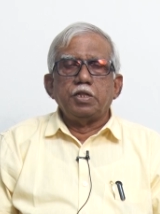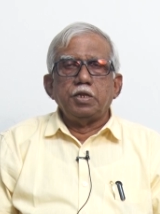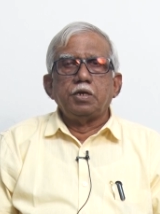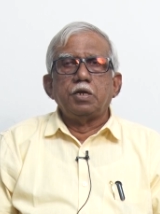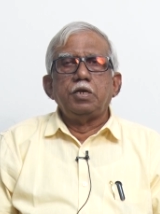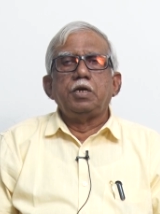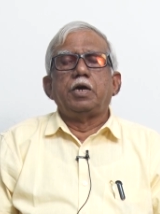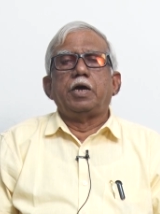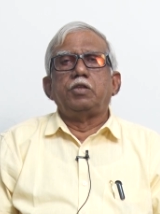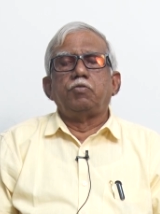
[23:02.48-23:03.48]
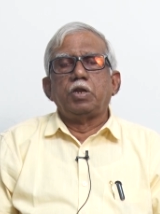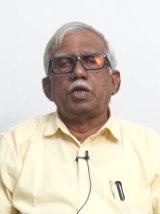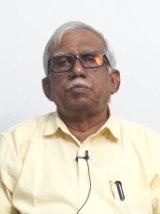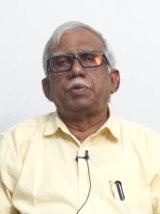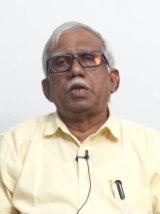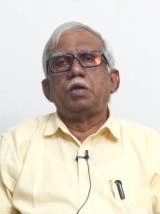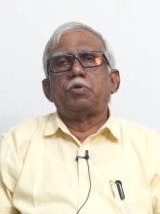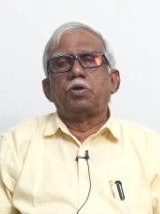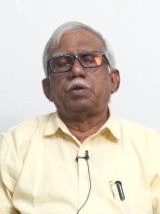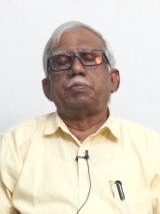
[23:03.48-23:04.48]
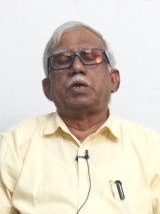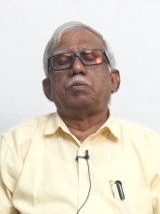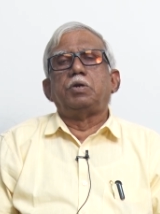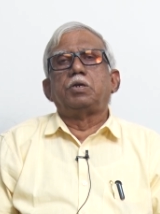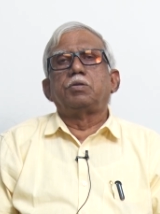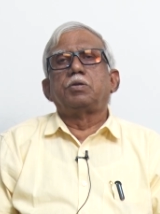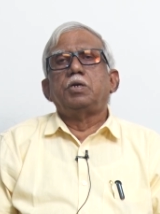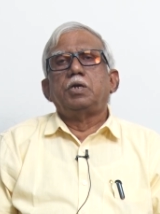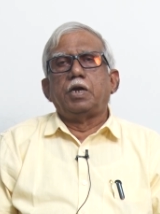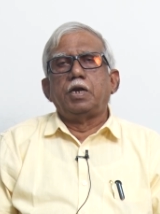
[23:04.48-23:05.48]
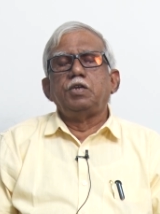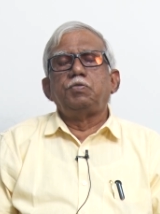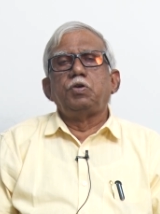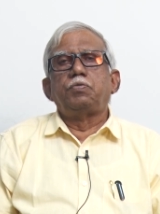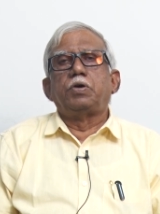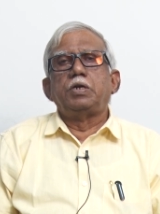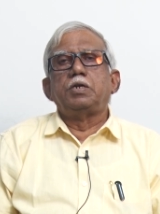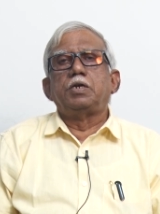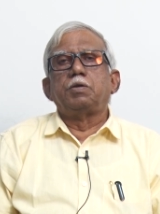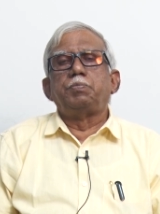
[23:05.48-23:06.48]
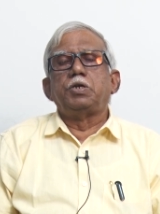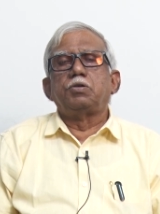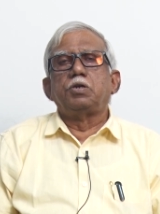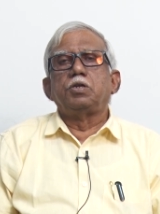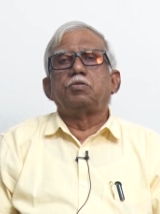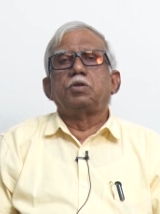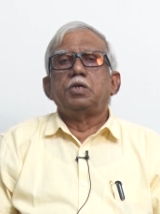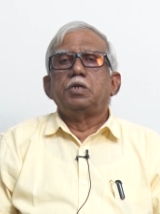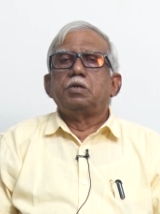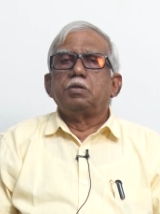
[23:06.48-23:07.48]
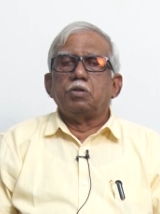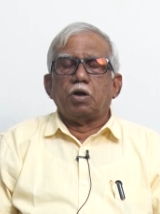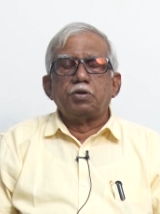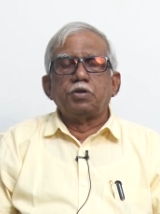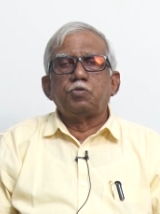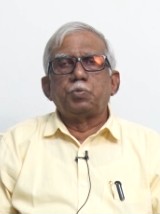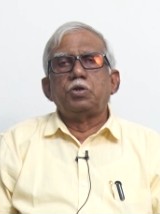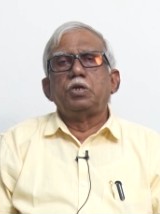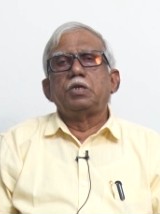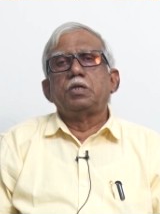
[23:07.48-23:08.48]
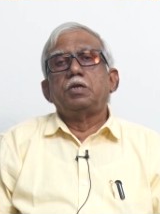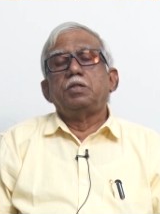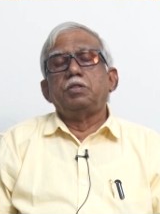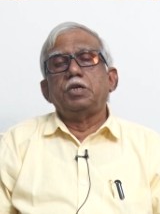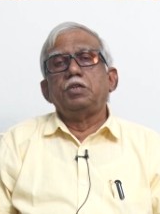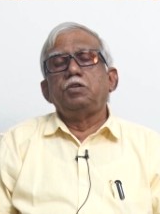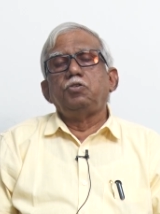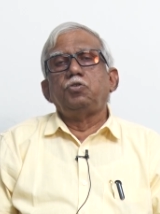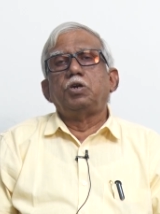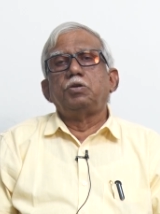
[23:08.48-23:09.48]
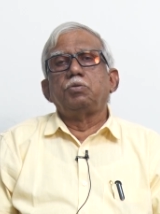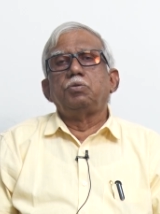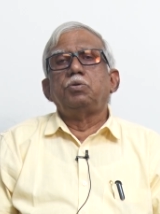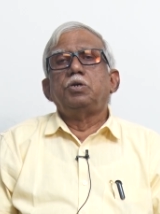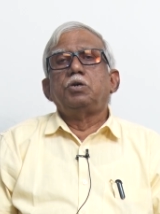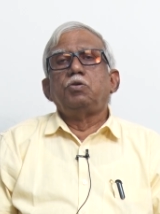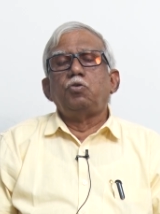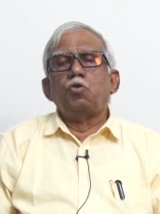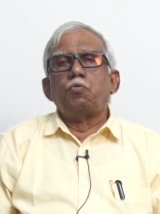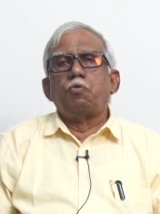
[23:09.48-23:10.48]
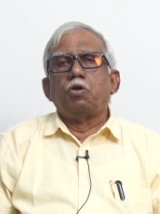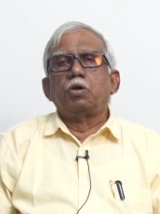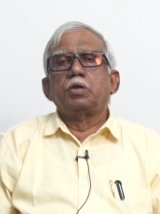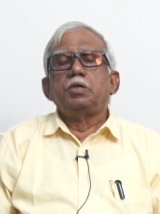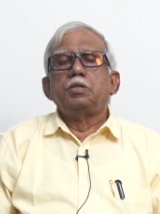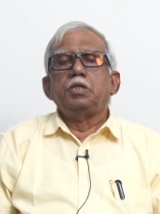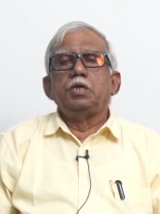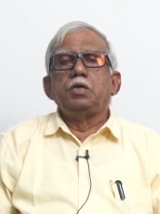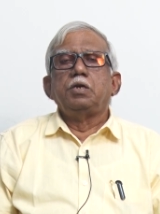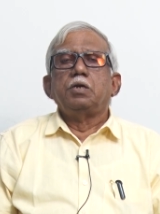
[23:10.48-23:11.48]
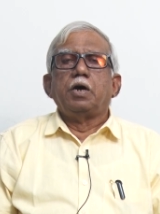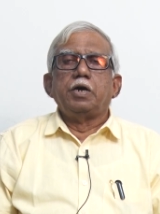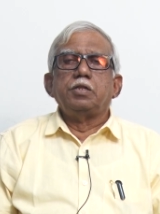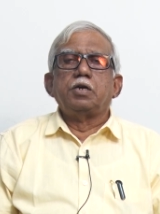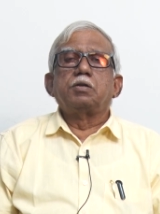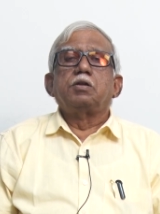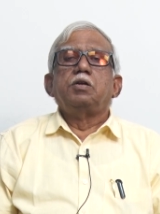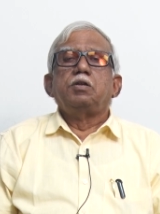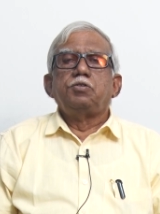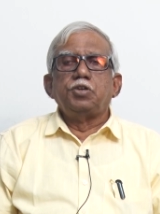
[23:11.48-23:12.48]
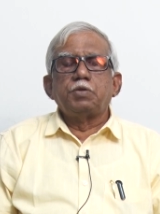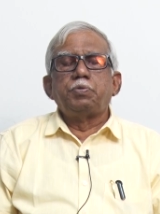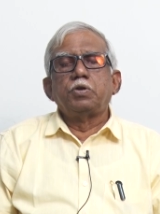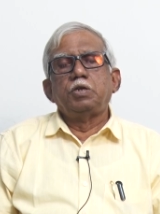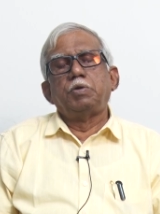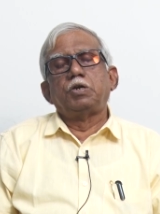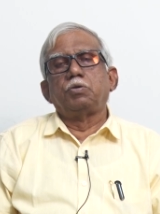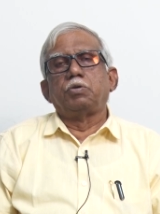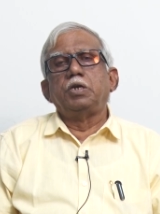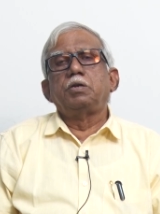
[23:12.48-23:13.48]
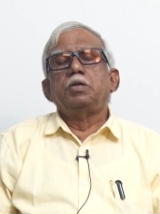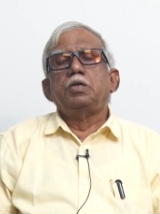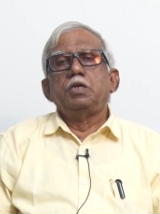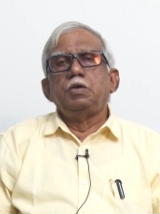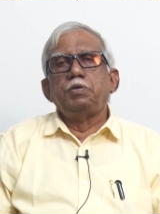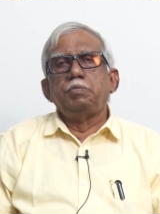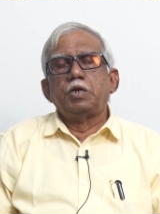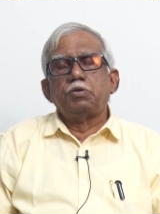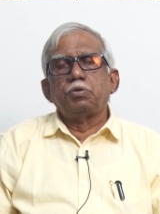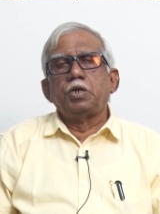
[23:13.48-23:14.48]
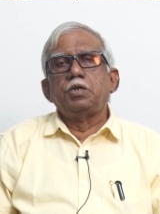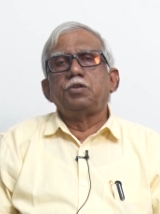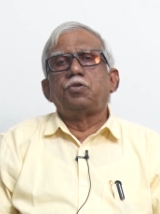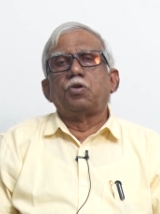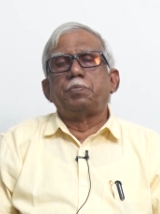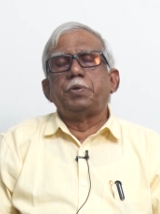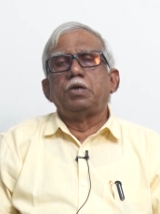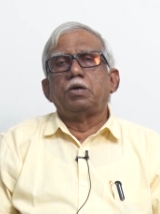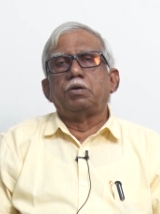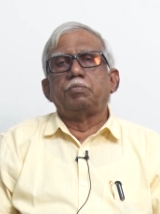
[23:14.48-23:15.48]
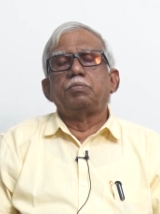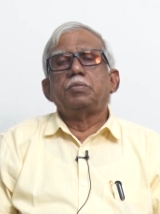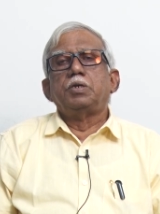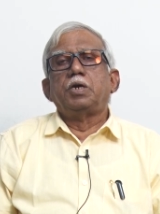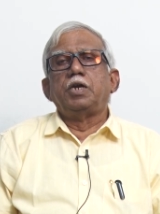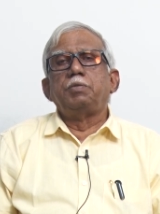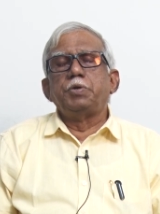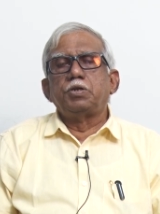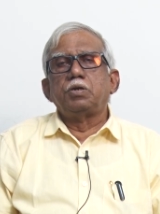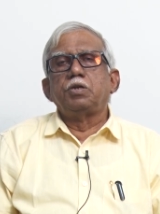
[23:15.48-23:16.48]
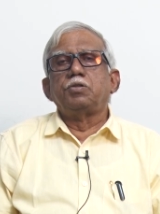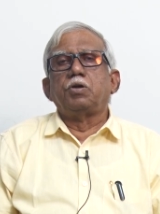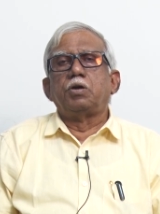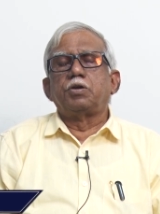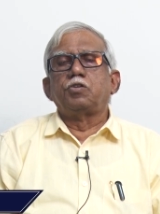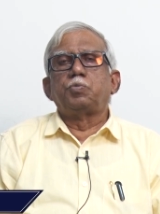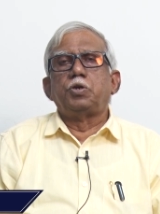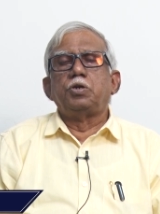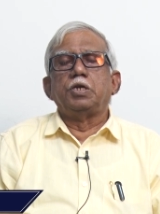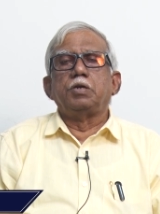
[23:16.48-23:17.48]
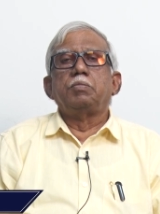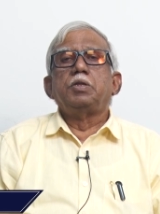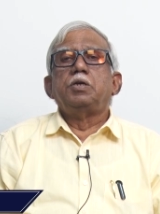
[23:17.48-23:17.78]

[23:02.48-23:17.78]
clinically as well as by laboratory parameters, and if you find that the patient is not responding, then you have to go for the either check for hematocrit. If hematocrit is dropping down and patient is not responding,